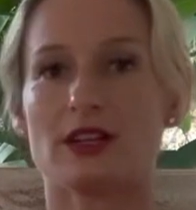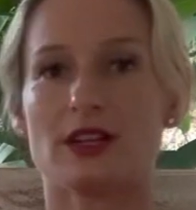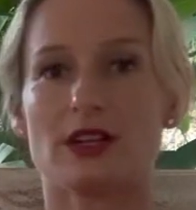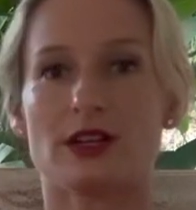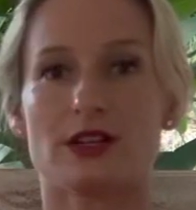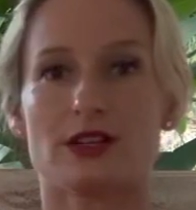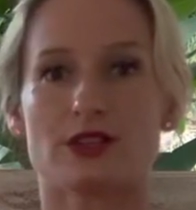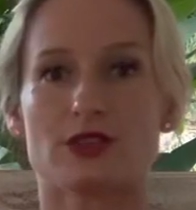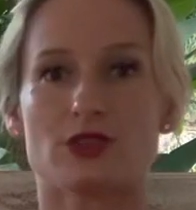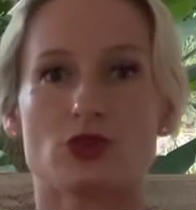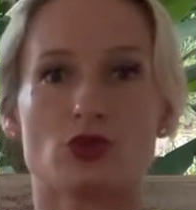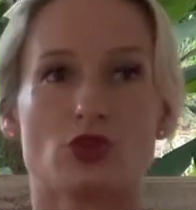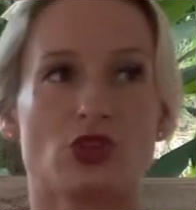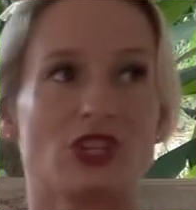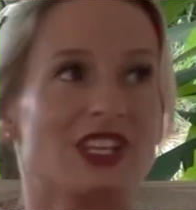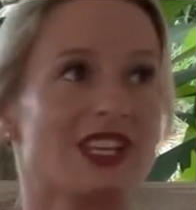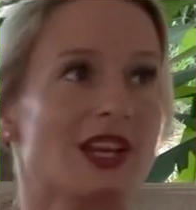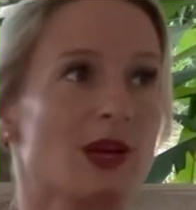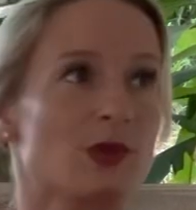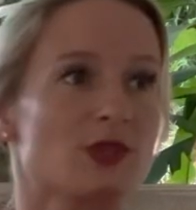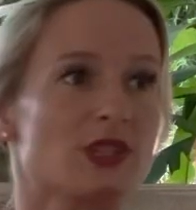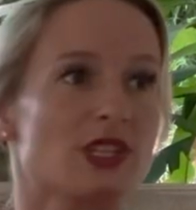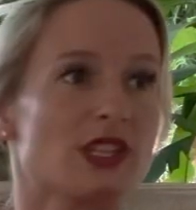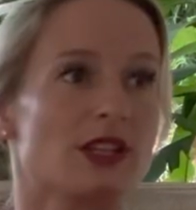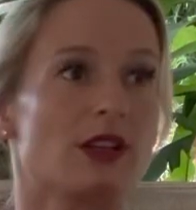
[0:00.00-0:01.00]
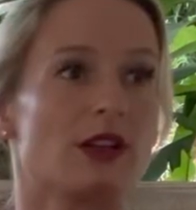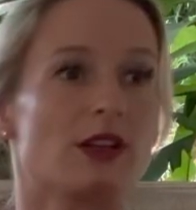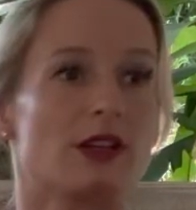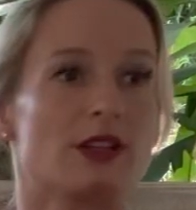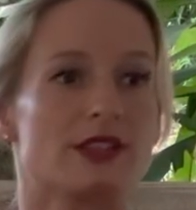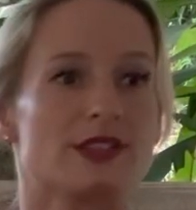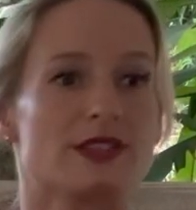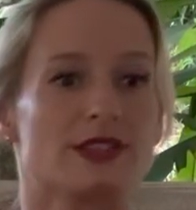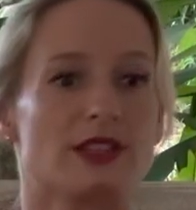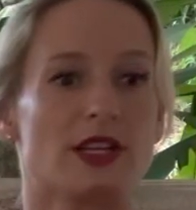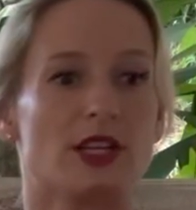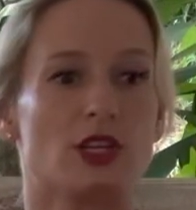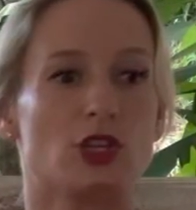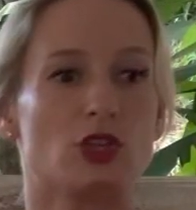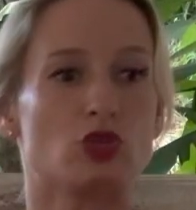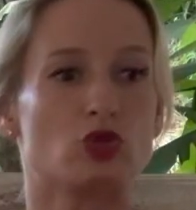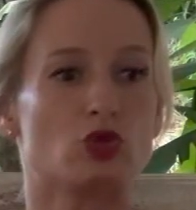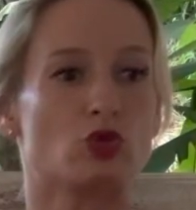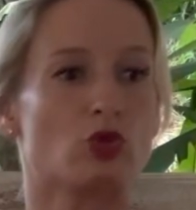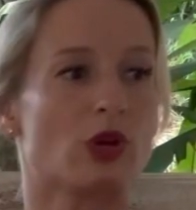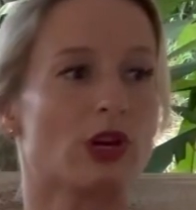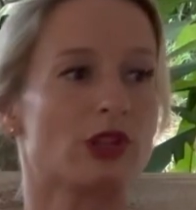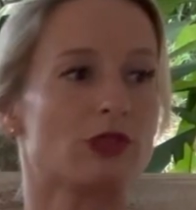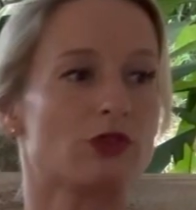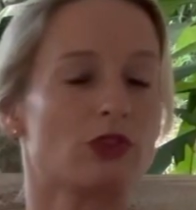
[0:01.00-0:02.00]
Hz, 3000 Hz, and
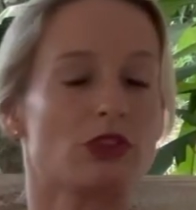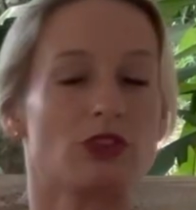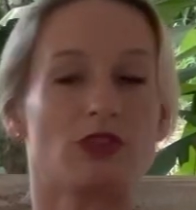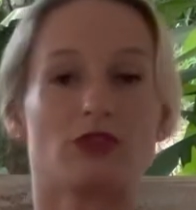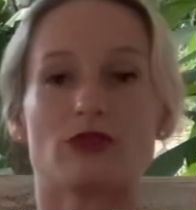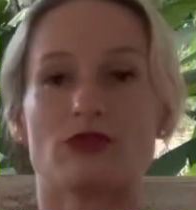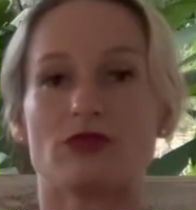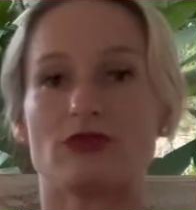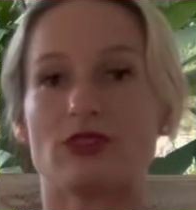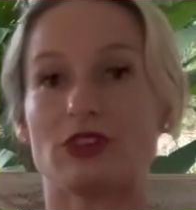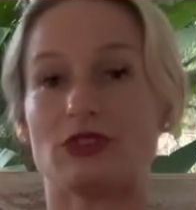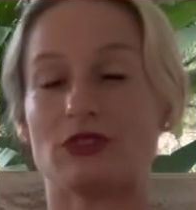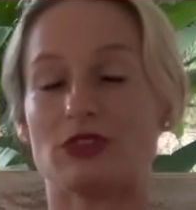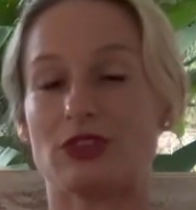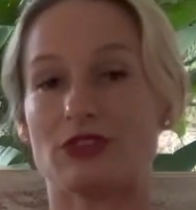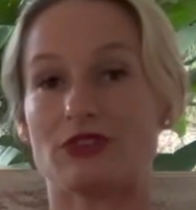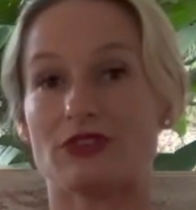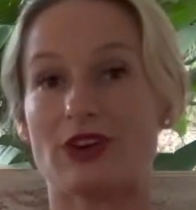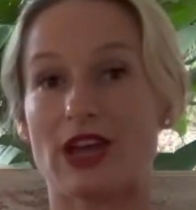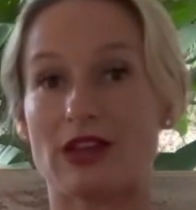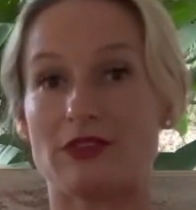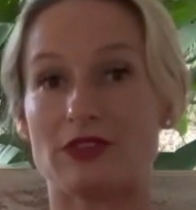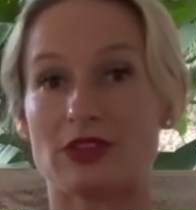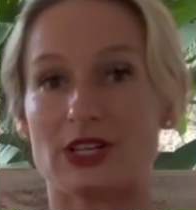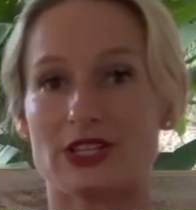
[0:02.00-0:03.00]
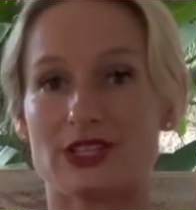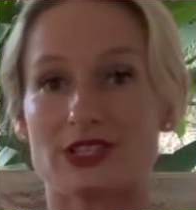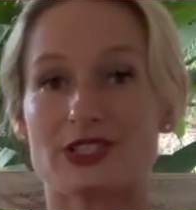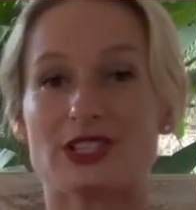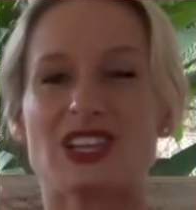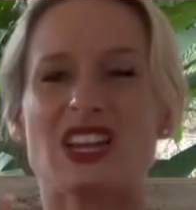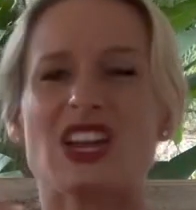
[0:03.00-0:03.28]
255 Hz.